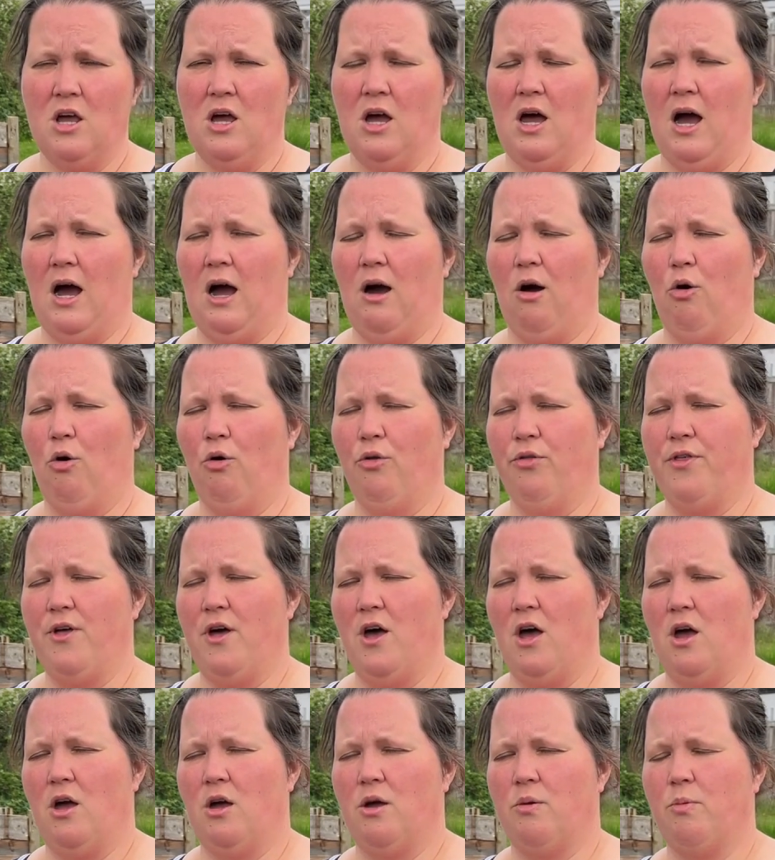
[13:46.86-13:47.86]

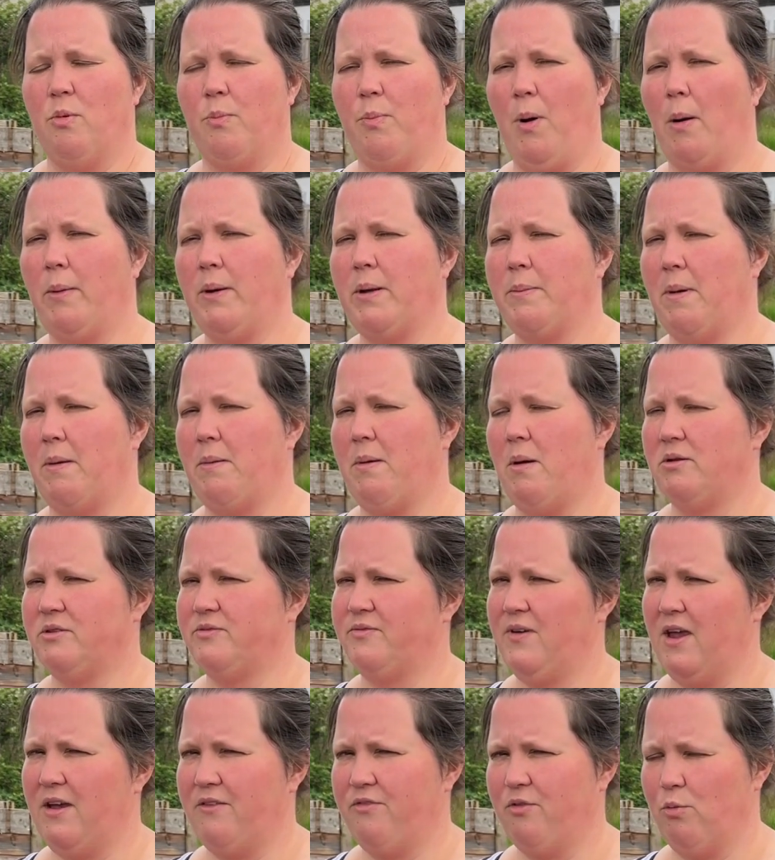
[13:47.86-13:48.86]
Probably my most
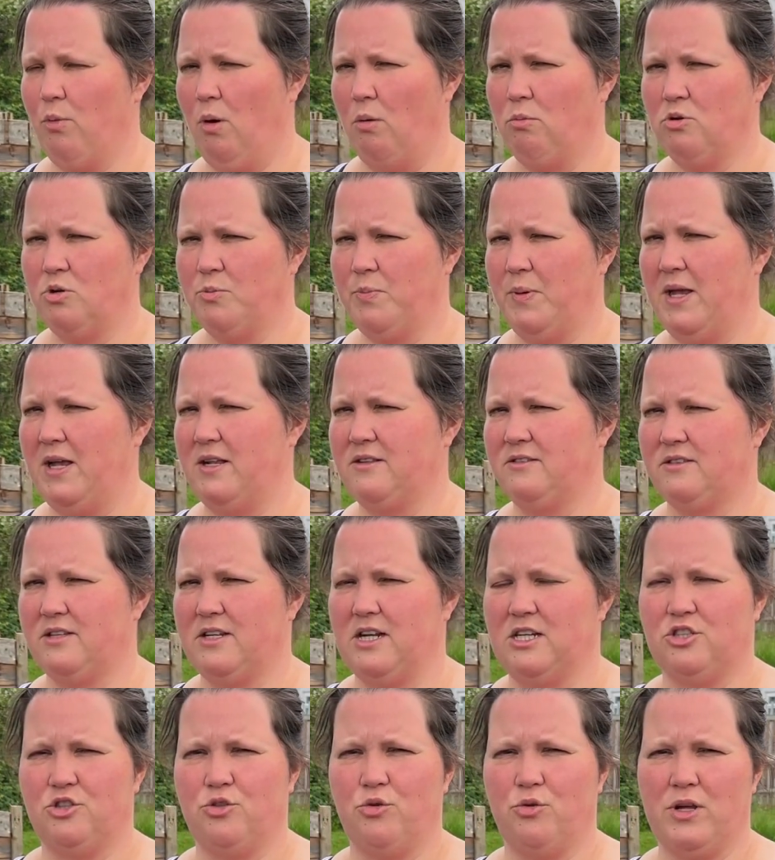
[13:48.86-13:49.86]
favourite one would be
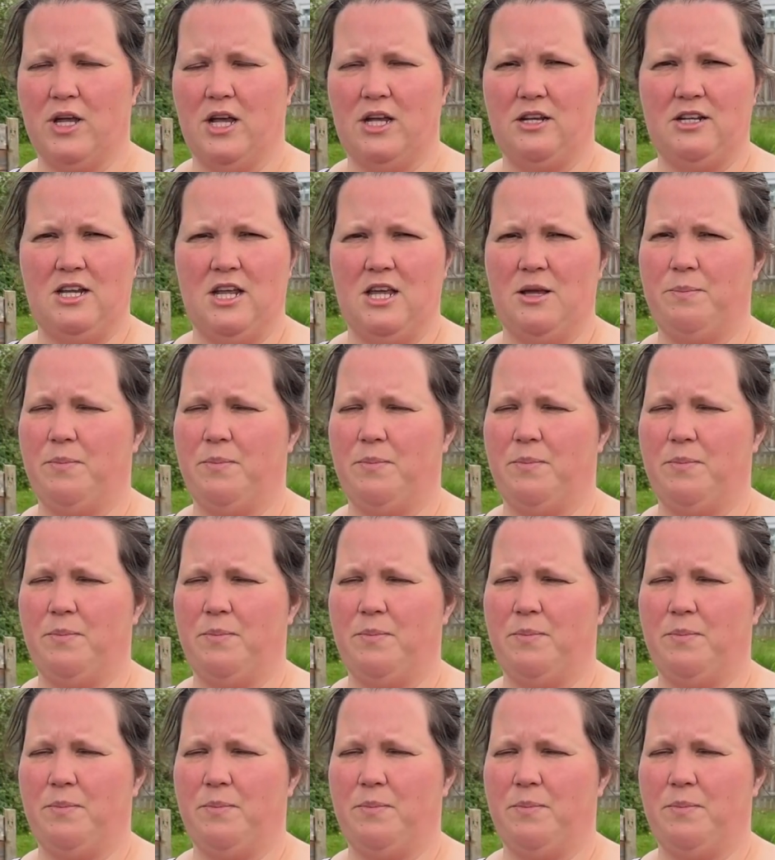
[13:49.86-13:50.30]
International Kidney,